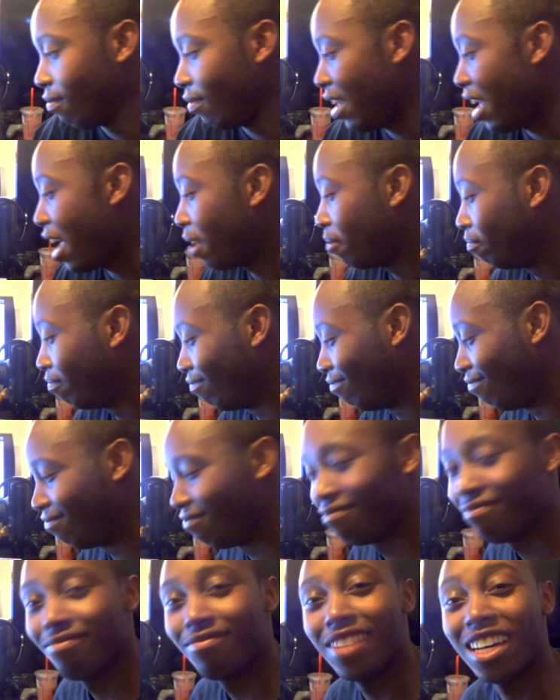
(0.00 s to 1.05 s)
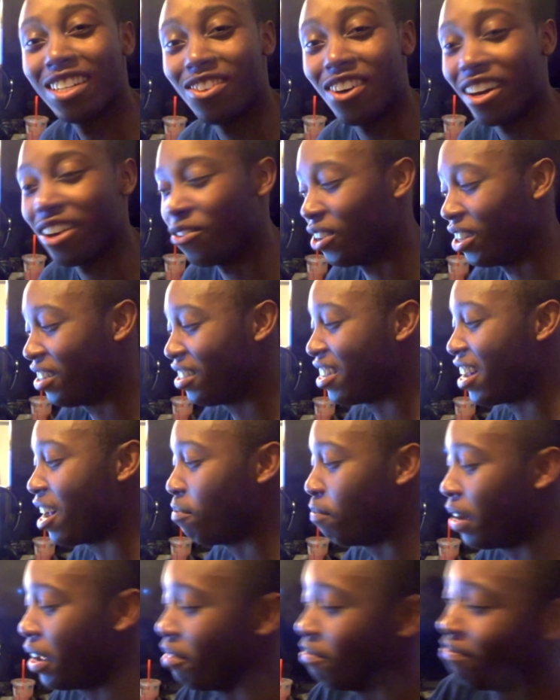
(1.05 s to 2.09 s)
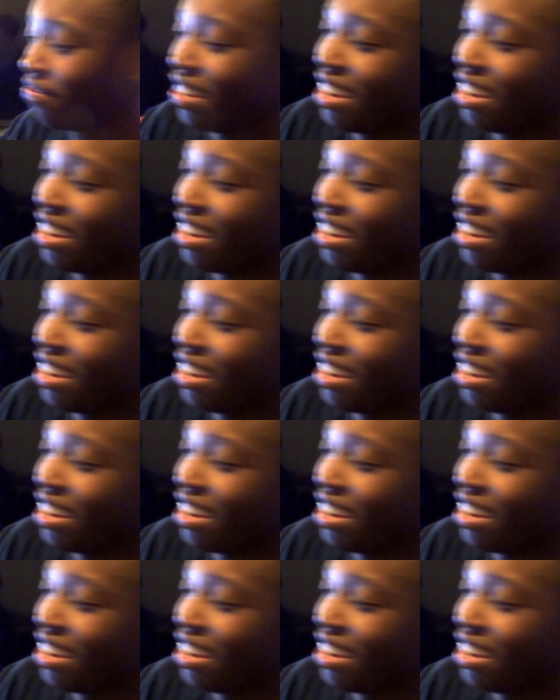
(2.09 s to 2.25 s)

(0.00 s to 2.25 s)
yeah, that's what I can really say. But